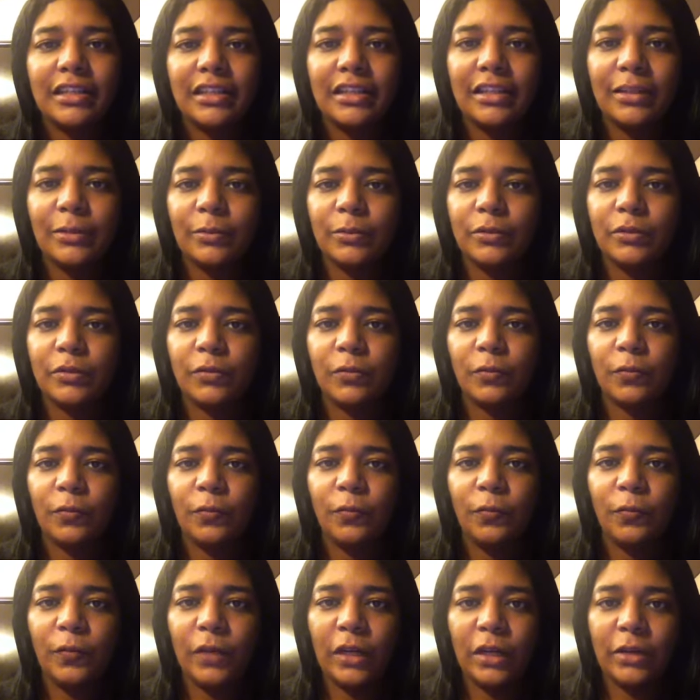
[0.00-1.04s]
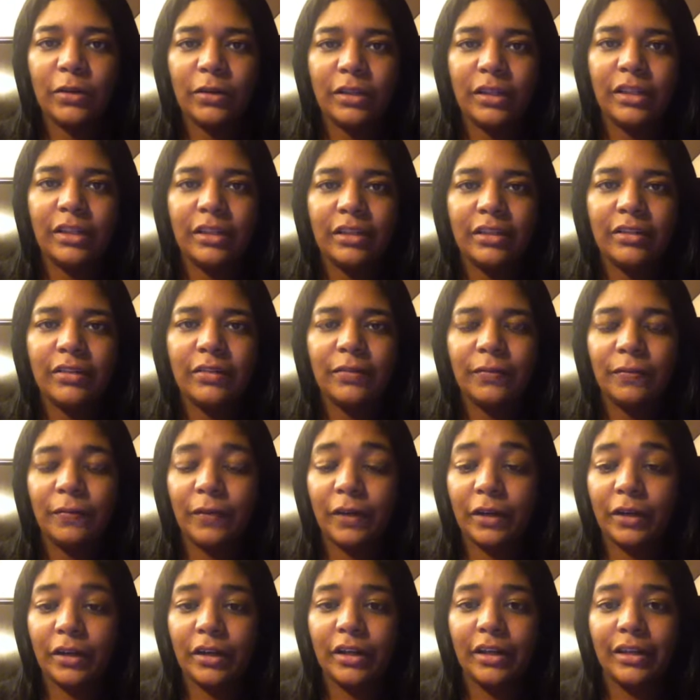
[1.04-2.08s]
It was very,
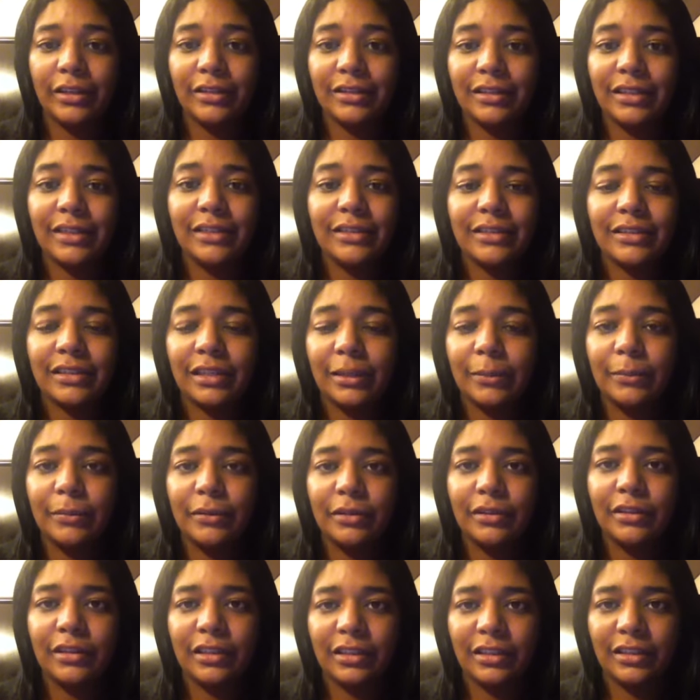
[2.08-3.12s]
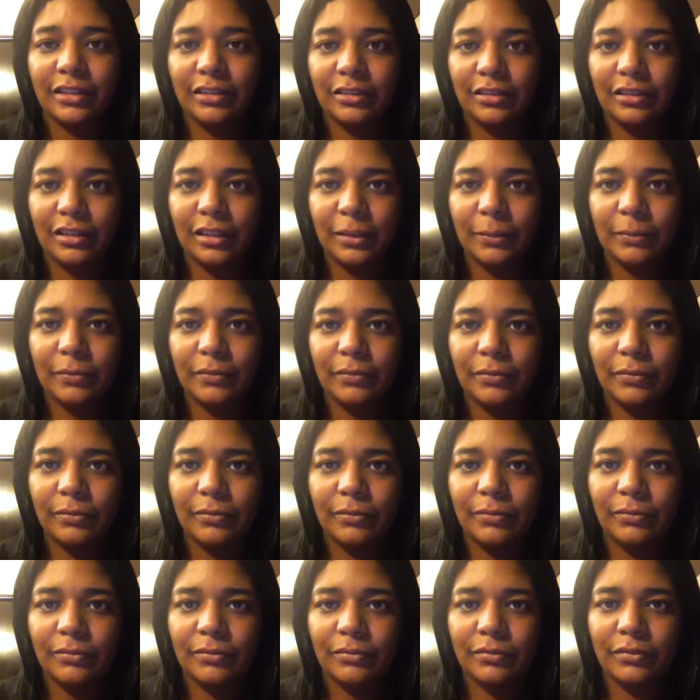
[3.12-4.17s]
very intense. Let
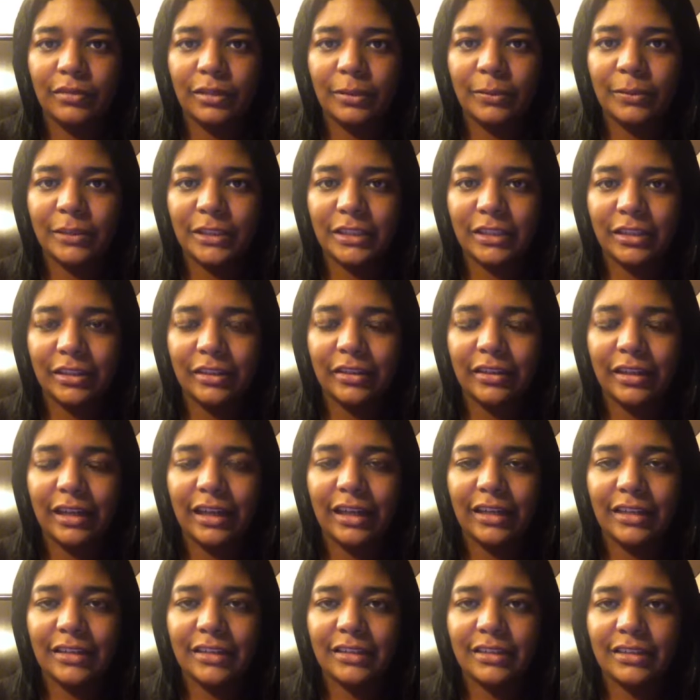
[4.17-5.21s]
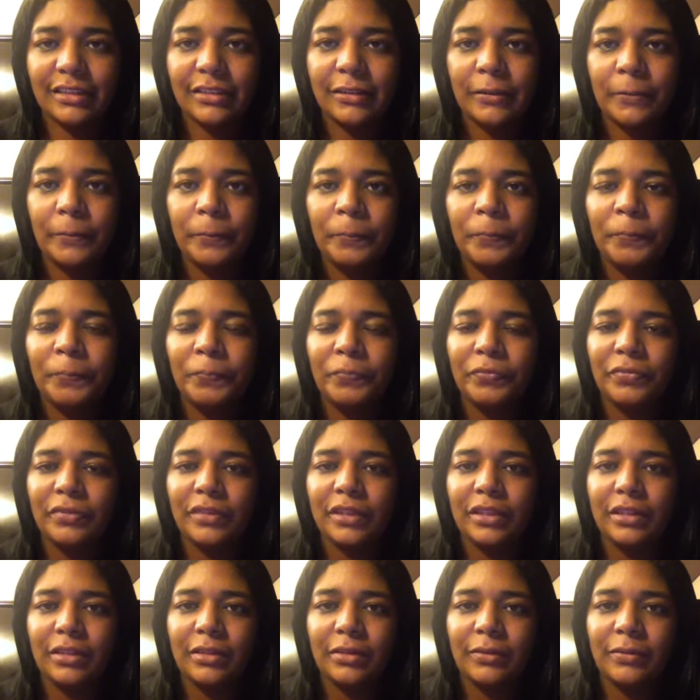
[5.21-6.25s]
me tell you that.
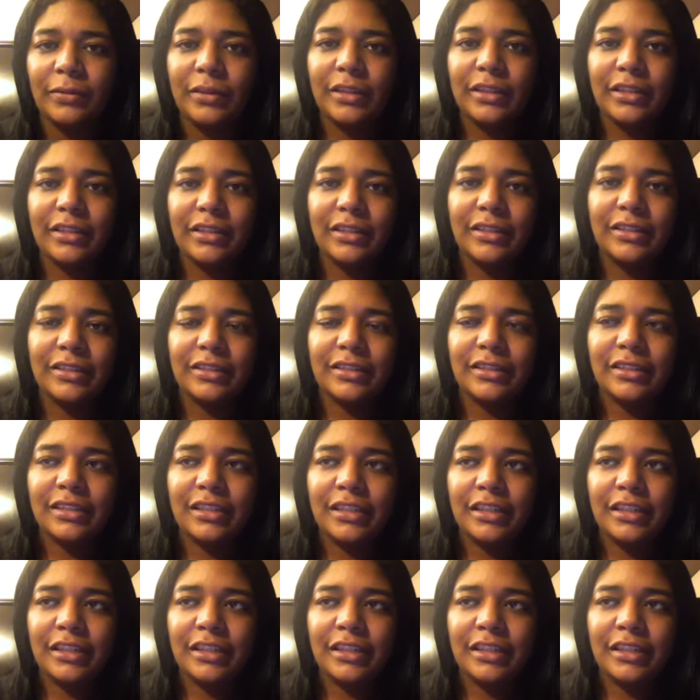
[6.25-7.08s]
Because